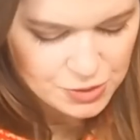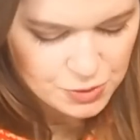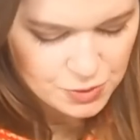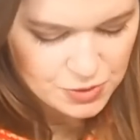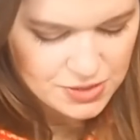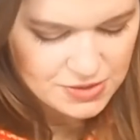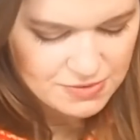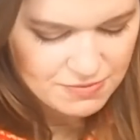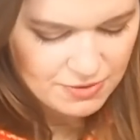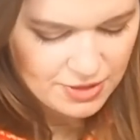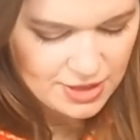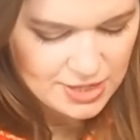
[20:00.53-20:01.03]

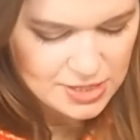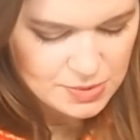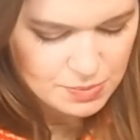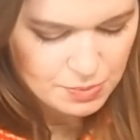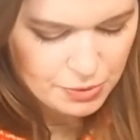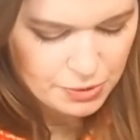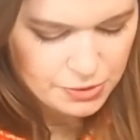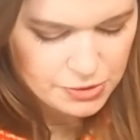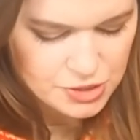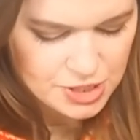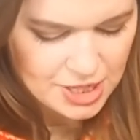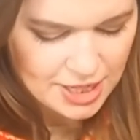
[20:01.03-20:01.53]
choice for this
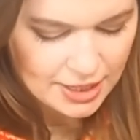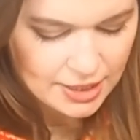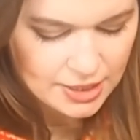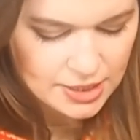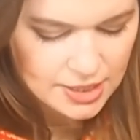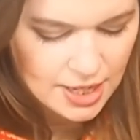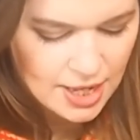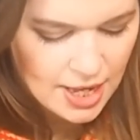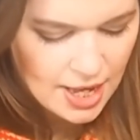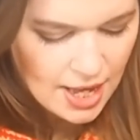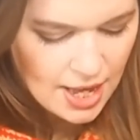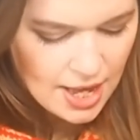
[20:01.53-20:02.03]
project.
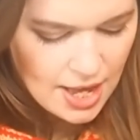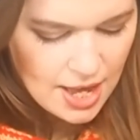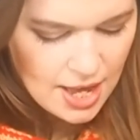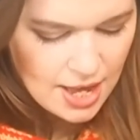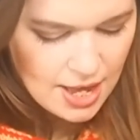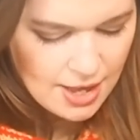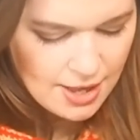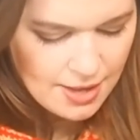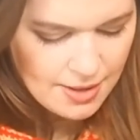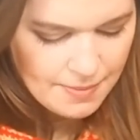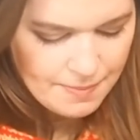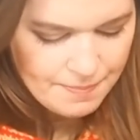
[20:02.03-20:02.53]

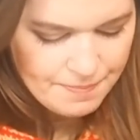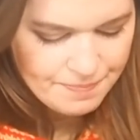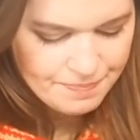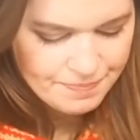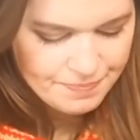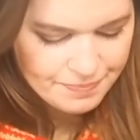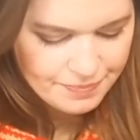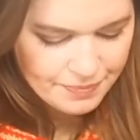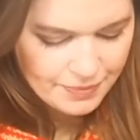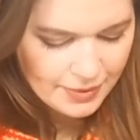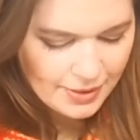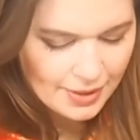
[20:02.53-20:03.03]

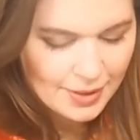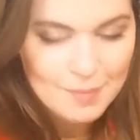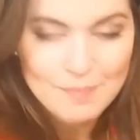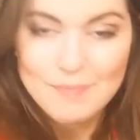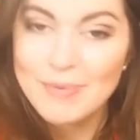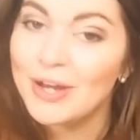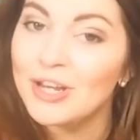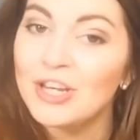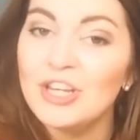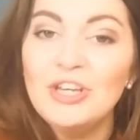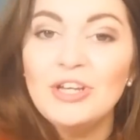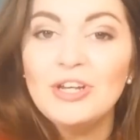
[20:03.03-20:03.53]

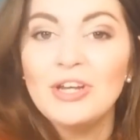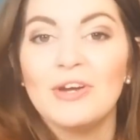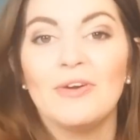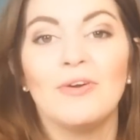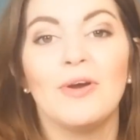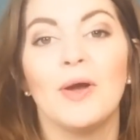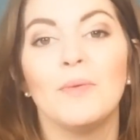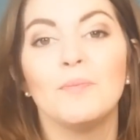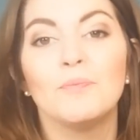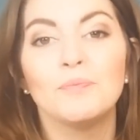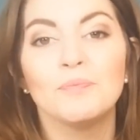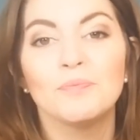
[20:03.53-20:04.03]
But you
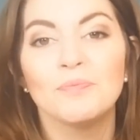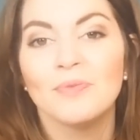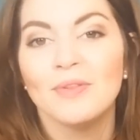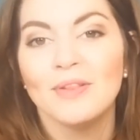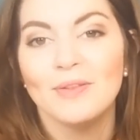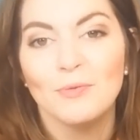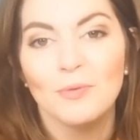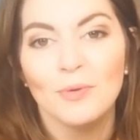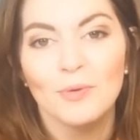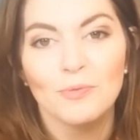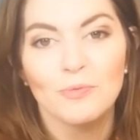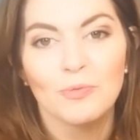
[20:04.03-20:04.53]
know,
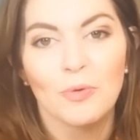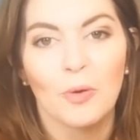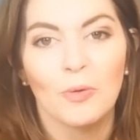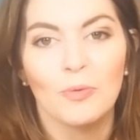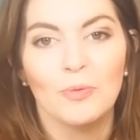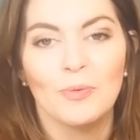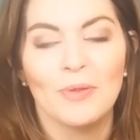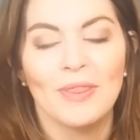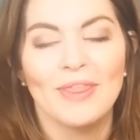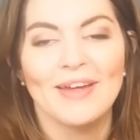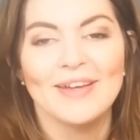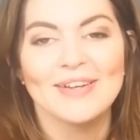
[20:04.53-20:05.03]
we'll roll
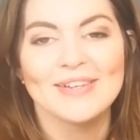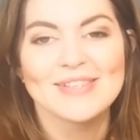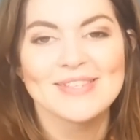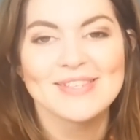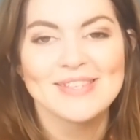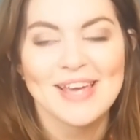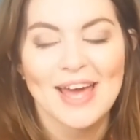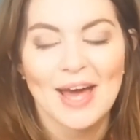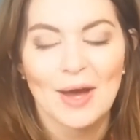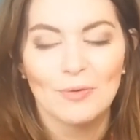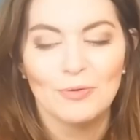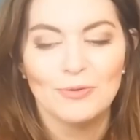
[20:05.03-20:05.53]
with it,
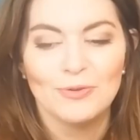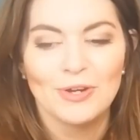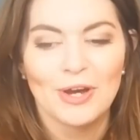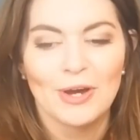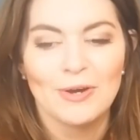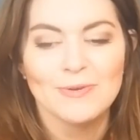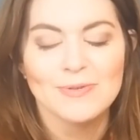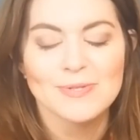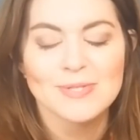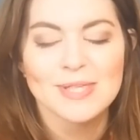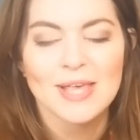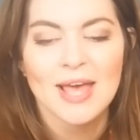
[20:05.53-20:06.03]
see how it
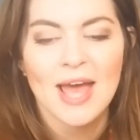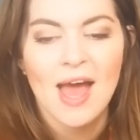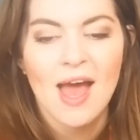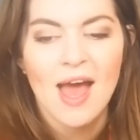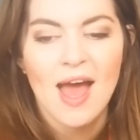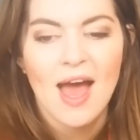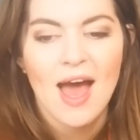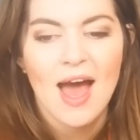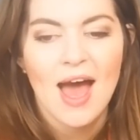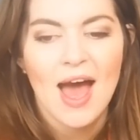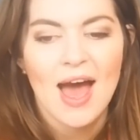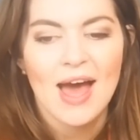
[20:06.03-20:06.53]
goes,
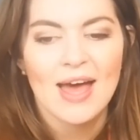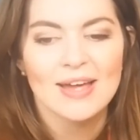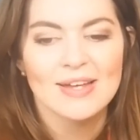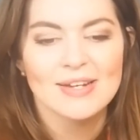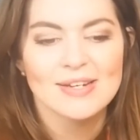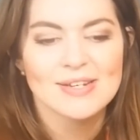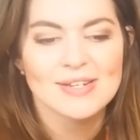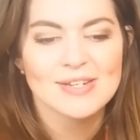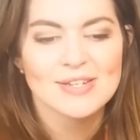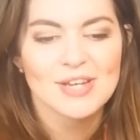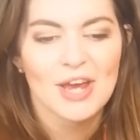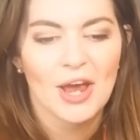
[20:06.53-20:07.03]

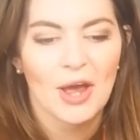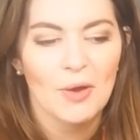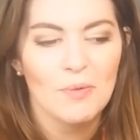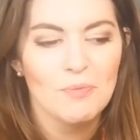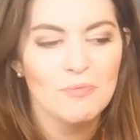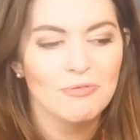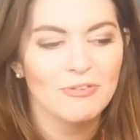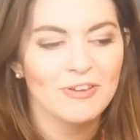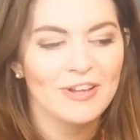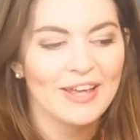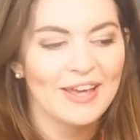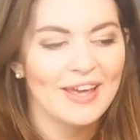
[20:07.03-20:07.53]
and
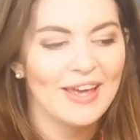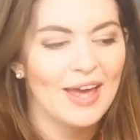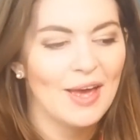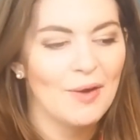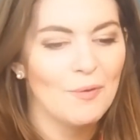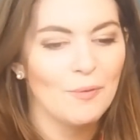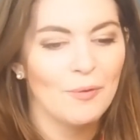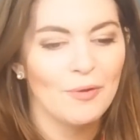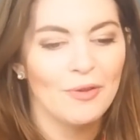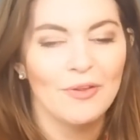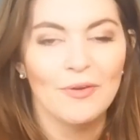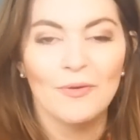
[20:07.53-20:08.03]
hopefully it
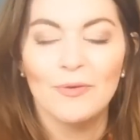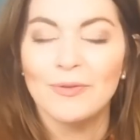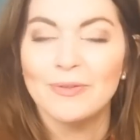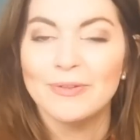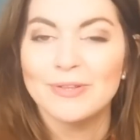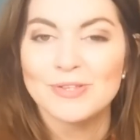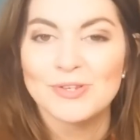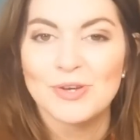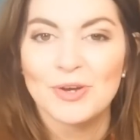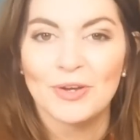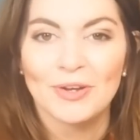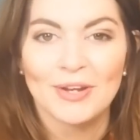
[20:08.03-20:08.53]
will all
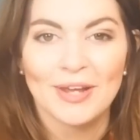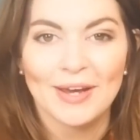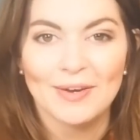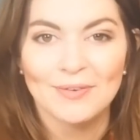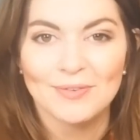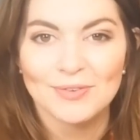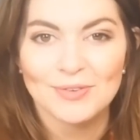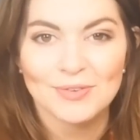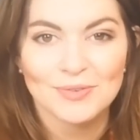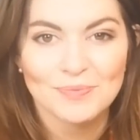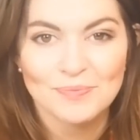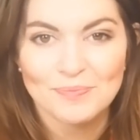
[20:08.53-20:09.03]
turn
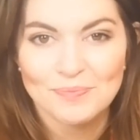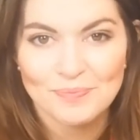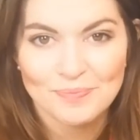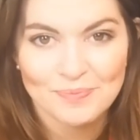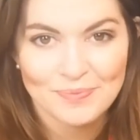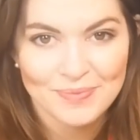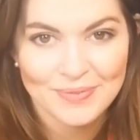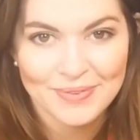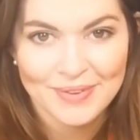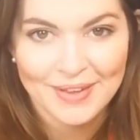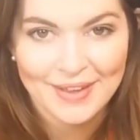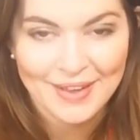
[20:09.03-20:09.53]
out
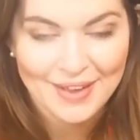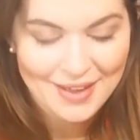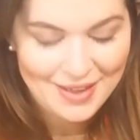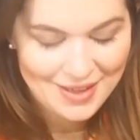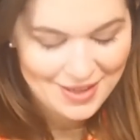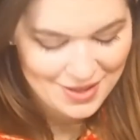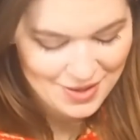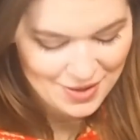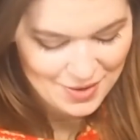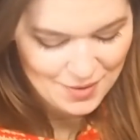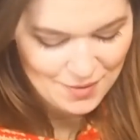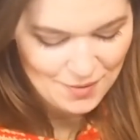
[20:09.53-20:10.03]

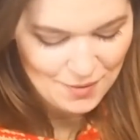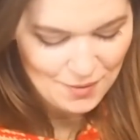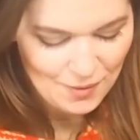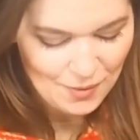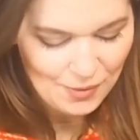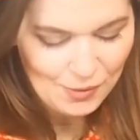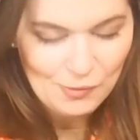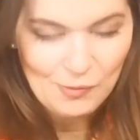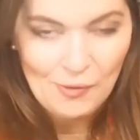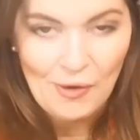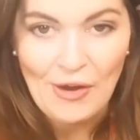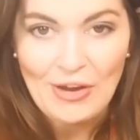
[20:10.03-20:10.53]

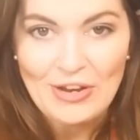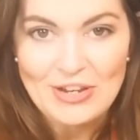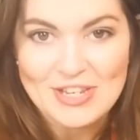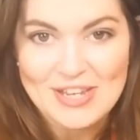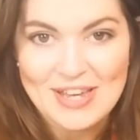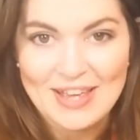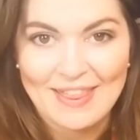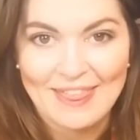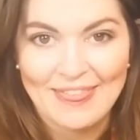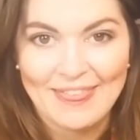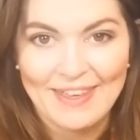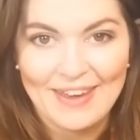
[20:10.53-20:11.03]
all right
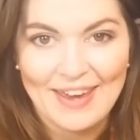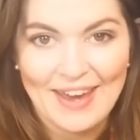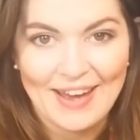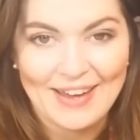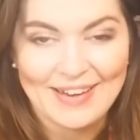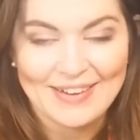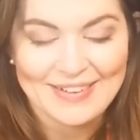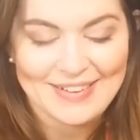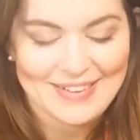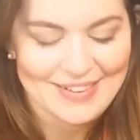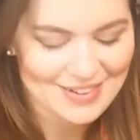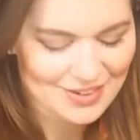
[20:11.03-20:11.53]
in the
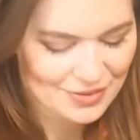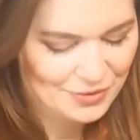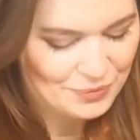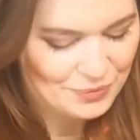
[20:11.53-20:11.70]
end.